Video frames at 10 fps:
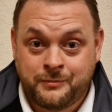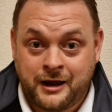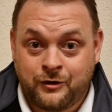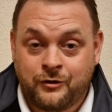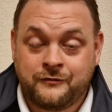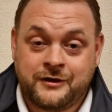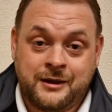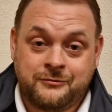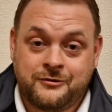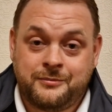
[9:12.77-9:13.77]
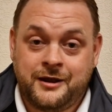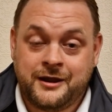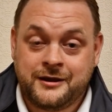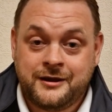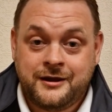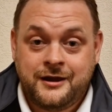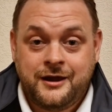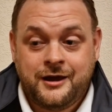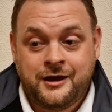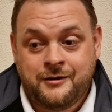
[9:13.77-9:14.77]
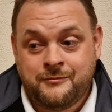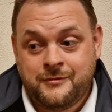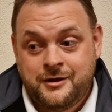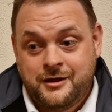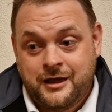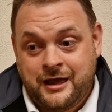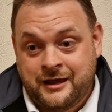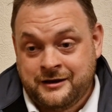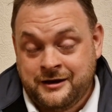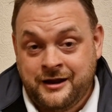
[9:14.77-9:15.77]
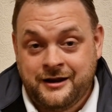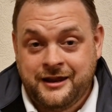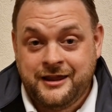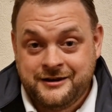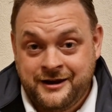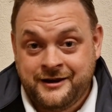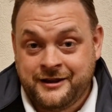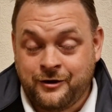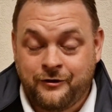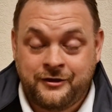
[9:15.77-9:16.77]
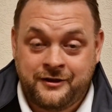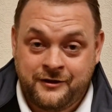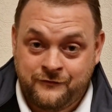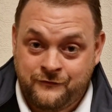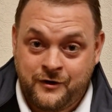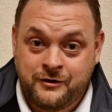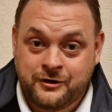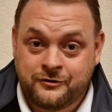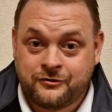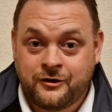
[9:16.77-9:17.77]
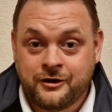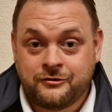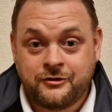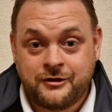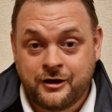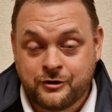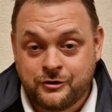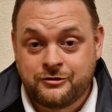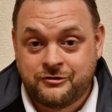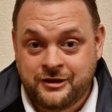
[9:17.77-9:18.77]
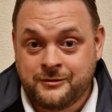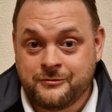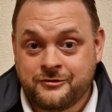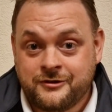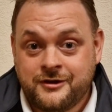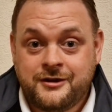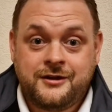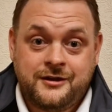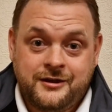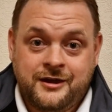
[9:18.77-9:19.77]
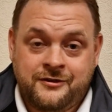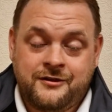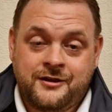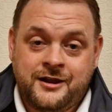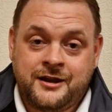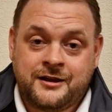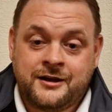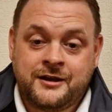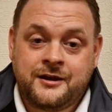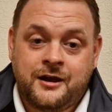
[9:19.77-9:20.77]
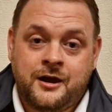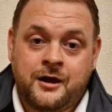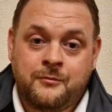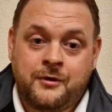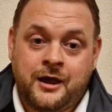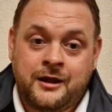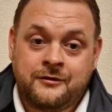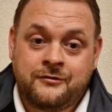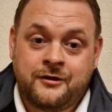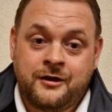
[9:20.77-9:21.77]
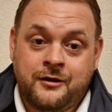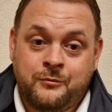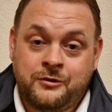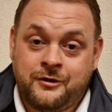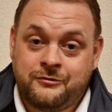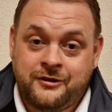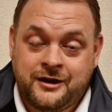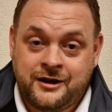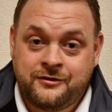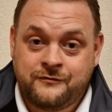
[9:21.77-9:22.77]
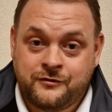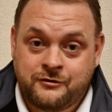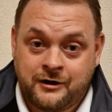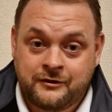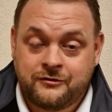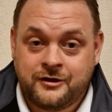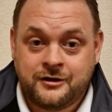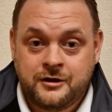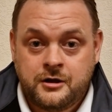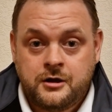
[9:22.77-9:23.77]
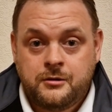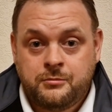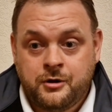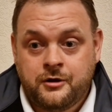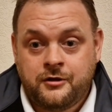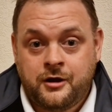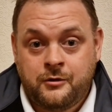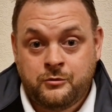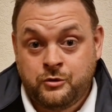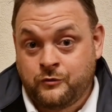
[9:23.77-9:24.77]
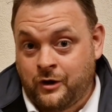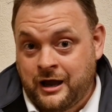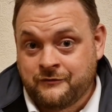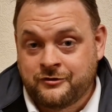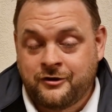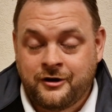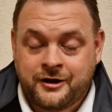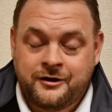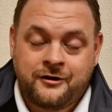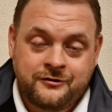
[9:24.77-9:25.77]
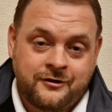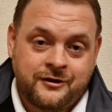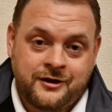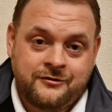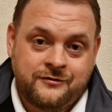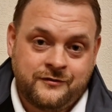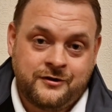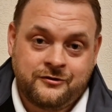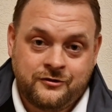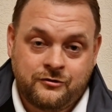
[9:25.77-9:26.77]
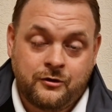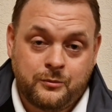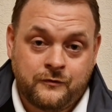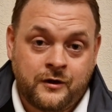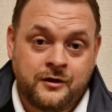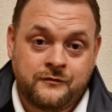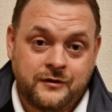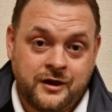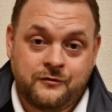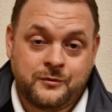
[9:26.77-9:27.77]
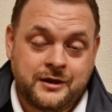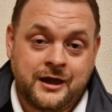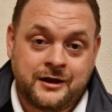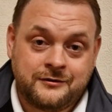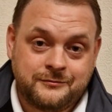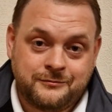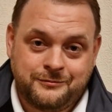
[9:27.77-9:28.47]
backlog of games to play, and nearly got there. They're a very good side. So they're good teams in the Hellenic League, and we don't take anything for granted. But you've got to have a target, and our target is to finish in the top 5 if we can,